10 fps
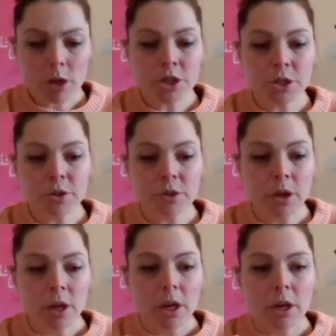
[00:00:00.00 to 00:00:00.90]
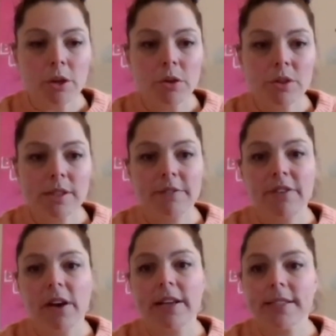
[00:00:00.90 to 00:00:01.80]
to use a
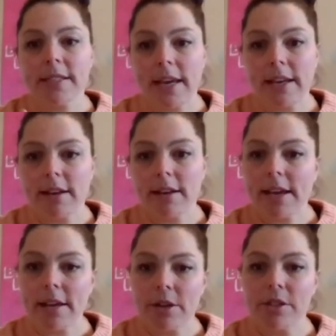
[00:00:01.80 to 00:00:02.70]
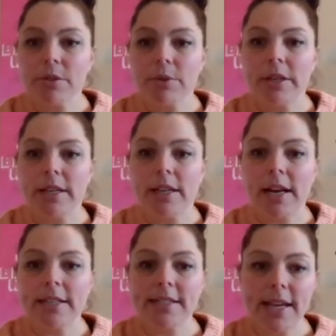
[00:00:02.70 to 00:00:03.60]
device, get used to it and
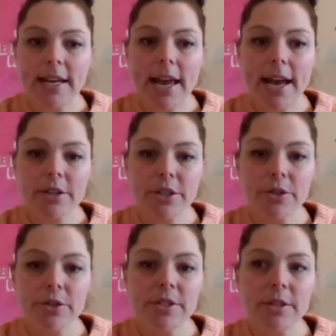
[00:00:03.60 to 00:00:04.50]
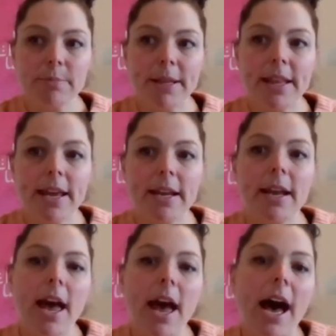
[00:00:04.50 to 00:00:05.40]
understand how to use it, but then
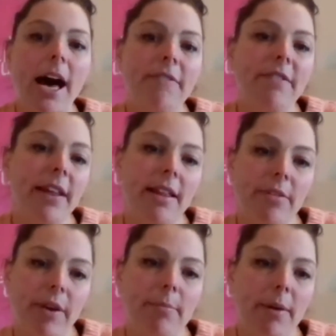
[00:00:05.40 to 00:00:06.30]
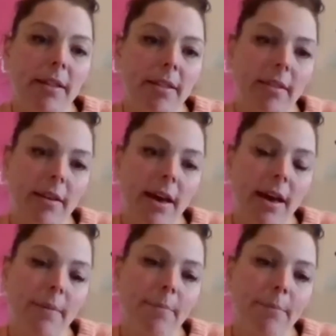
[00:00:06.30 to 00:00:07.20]
after that 3-month
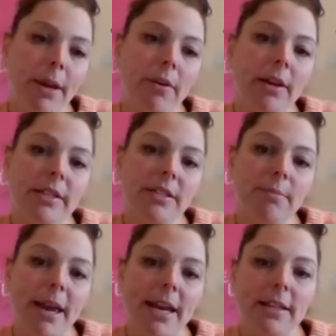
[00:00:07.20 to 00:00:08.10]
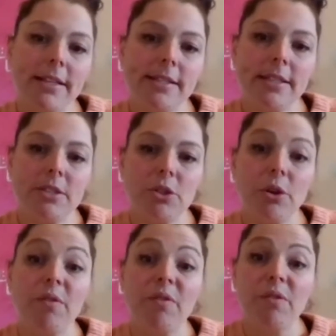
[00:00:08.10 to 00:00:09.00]
period to make the decision
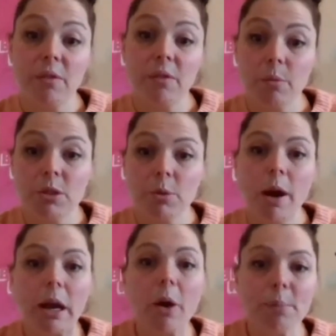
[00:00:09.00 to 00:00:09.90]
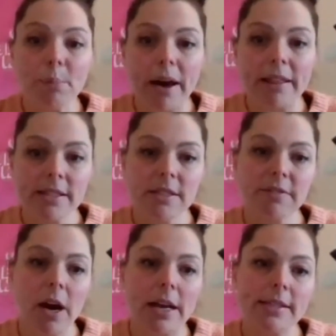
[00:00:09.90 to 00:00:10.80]
of, do I go and buy this
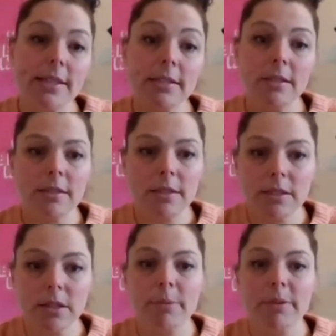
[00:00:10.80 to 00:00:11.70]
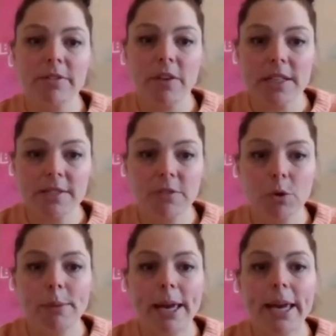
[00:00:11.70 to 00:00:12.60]
device? Is this the type of device
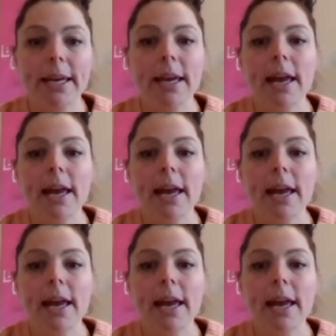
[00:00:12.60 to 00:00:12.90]
for me?